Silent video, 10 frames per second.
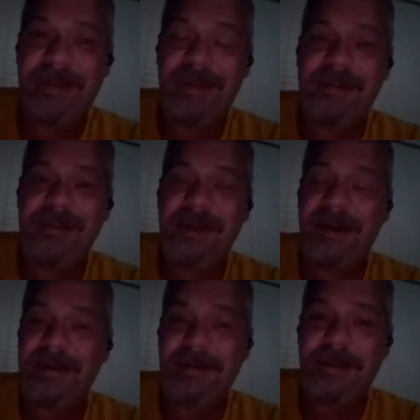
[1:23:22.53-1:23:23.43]
it's just
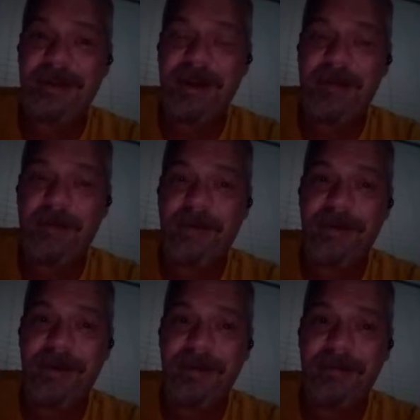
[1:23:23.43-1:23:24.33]
not something that I
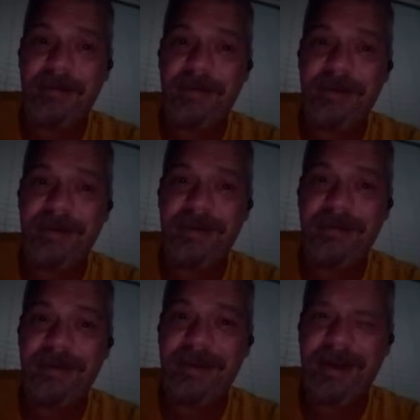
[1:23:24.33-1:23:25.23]
want anymore. You know what I
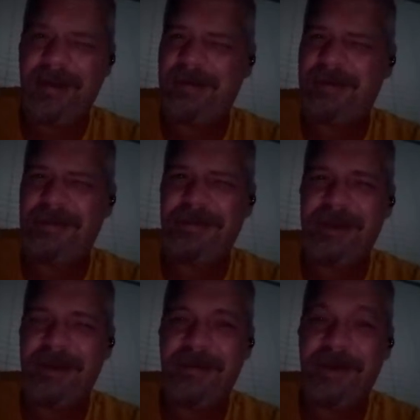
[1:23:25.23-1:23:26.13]
mean? At all.
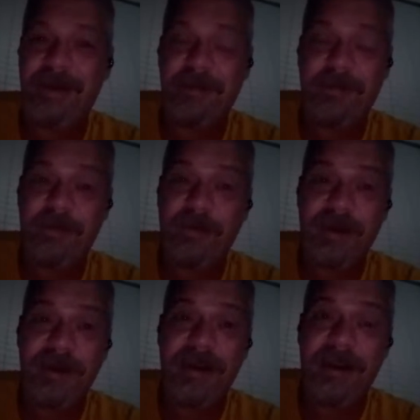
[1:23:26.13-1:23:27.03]
And if I can avoid
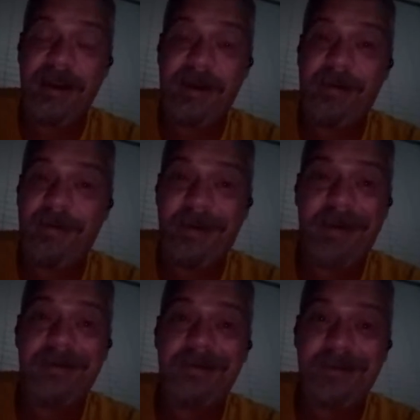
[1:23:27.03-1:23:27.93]
it at all
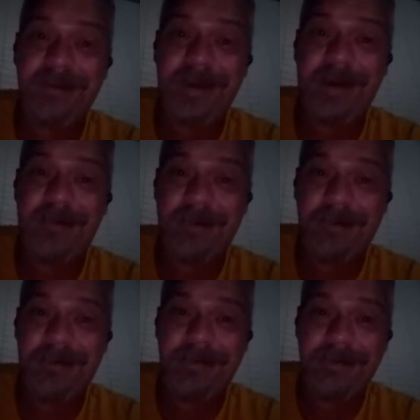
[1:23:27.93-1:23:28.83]
costs, I
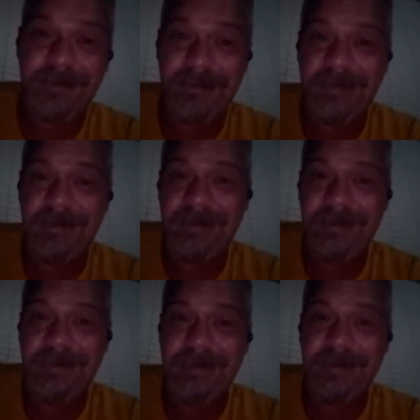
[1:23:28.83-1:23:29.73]
will.
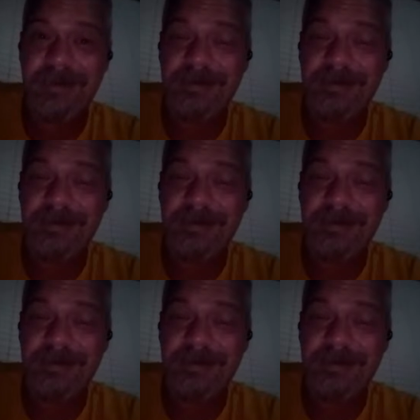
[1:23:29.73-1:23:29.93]
You know.